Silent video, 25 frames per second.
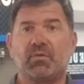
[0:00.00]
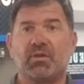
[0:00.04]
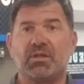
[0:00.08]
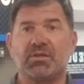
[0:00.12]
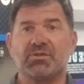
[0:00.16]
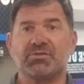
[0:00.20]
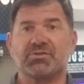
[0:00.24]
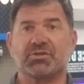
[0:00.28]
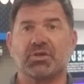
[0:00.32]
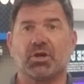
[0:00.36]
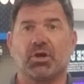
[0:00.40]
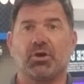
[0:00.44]

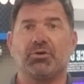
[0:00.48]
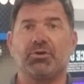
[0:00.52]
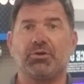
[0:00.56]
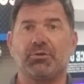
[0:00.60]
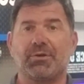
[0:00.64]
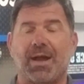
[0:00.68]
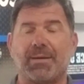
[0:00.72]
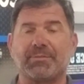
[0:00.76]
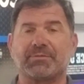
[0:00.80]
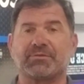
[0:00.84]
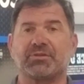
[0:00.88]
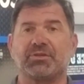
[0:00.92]
So you
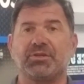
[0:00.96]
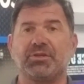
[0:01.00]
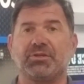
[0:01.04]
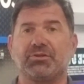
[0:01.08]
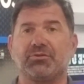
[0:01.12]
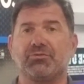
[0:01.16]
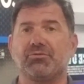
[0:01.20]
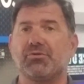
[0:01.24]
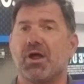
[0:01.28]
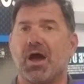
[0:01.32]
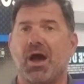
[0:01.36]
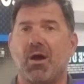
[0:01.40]
absolutely
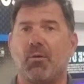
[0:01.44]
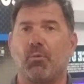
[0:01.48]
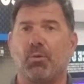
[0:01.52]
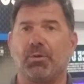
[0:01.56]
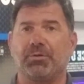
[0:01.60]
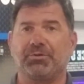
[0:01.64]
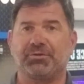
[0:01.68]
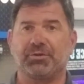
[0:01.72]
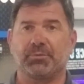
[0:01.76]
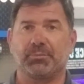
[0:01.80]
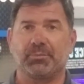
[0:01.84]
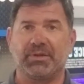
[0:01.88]
do not
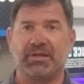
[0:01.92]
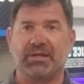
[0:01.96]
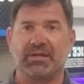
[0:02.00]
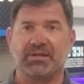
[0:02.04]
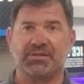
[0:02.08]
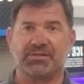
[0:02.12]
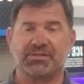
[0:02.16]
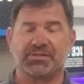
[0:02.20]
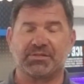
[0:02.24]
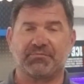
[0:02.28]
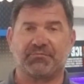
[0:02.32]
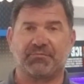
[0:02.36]
want to be
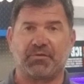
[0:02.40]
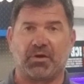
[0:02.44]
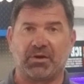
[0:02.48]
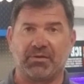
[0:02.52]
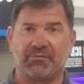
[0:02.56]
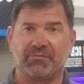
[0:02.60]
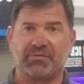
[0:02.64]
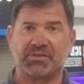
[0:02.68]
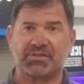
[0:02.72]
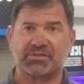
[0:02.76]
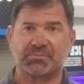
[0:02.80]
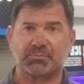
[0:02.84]
in front
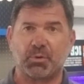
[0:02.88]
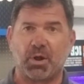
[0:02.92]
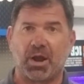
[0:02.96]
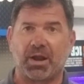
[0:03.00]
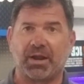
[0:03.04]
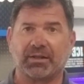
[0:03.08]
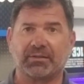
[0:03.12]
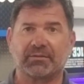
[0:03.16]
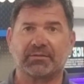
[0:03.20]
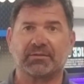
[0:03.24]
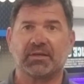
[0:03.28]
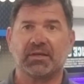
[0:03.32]
of this
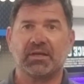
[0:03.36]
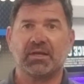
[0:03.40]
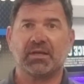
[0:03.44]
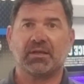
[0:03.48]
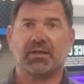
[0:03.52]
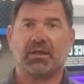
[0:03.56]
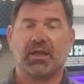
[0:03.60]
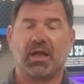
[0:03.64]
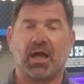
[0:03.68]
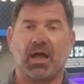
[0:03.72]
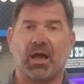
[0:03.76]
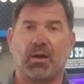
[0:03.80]
product
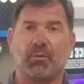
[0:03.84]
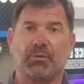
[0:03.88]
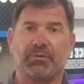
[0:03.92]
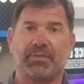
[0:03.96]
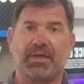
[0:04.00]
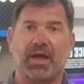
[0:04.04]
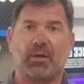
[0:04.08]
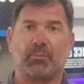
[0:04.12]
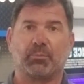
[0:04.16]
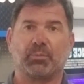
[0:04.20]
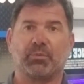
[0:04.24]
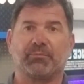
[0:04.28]

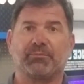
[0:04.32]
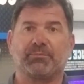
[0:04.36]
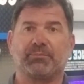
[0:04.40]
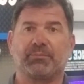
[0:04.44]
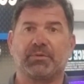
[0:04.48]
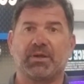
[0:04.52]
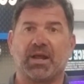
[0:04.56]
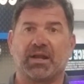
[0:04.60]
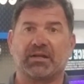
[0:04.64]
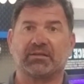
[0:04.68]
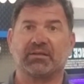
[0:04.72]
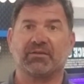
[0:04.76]
without
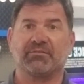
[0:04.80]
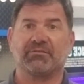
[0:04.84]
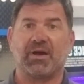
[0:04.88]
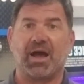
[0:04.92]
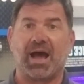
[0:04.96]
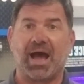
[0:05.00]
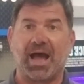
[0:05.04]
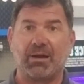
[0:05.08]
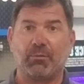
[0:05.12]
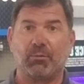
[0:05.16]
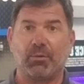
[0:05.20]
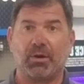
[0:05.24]
protective
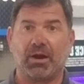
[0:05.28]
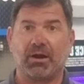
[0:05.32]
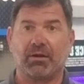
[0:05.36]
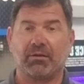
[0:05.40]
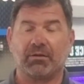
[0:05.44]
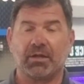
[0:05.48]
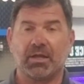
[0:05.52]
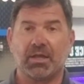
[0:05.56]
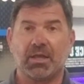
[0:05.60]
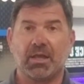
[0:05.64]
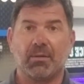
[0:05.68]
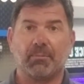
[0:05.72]

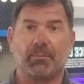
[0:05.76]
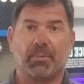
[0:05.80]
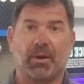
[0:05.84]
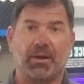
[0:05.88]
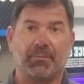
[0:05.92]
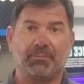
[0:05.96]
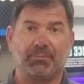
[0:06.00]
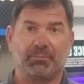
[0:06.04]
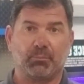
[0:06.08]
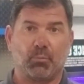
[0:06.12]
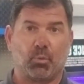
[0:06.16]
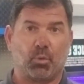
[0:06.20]
eyewear.
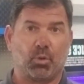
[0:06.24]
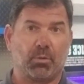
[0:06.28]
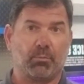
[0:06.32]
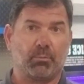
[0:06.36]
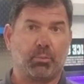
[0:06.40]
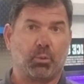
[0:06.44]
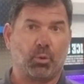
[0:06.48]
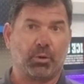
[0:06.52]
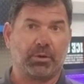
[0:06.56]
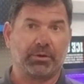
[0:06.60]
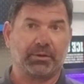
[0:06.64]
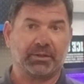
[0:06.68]
But more
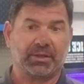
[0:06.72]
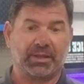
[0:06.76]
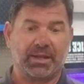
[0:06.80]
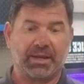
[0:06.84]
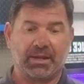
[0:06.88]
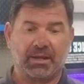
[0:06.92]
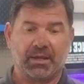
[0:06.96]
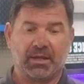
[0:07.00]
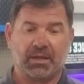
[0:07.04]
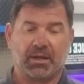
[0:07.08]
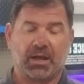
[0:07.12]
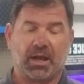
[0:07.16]

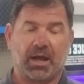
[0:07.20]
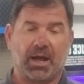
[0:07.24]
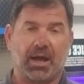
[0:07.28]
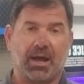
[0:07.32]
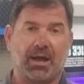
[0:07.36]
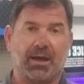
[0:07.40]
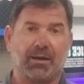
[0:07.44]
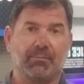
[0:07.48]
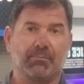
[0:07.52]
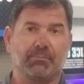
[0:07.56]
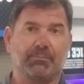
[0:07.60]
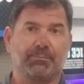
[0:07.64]
importantly,
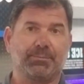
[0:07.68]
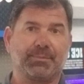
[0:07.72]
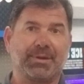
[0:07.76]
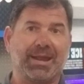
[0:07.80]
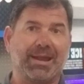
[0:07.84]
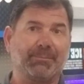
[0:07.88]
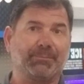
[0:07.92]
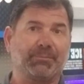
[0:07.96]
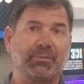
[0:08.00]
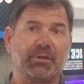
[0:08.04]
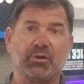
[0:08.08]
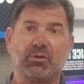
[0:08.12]

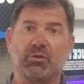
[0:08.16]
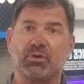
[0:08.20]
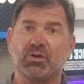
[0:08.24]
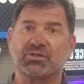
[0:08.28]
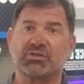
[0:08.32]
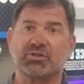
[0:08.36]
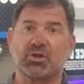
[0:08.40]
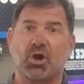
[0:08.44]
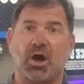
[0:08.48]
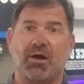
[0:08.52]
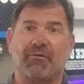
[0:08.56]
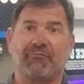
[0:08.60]
keep the
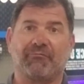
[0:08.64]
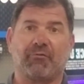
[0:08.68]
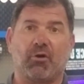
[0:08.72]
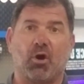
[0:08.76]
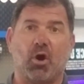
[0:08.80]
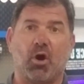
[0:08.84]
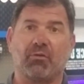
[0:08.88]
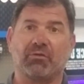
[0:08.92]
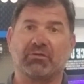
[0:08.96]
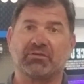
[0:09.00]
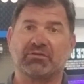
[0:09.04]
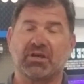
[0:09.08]
units off
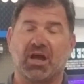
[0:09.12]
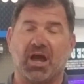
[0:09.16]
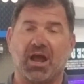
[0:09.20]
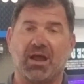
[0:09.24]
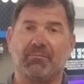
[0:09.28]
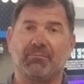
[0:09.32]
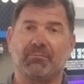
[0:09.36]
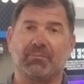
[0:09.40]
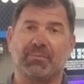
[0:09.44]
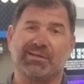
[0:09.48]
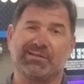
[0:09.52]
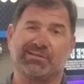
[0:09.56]
all the
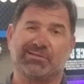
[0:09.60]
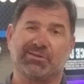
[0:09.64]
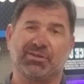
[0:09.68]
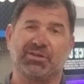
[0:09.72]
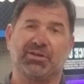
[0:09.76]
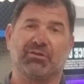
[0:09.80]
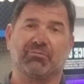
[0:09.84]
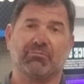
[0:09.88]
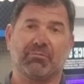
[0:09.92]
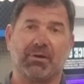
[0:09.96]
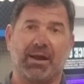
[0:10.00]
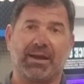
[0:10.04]
time until
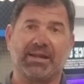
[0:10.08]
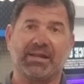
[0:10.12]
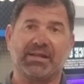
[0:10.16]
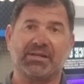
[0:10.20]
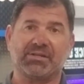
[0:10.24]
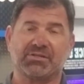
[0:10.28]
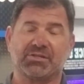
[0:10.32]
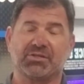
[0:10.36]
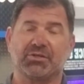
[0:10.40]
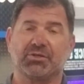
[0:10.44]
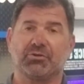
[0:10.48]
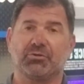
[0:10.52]
you're ready
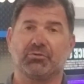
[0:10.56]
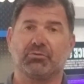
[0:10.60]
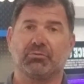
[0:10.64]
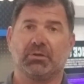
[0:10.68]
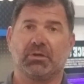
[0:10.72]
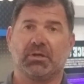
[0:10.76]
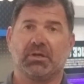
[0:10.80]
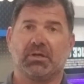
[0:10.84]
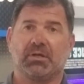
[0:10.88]
to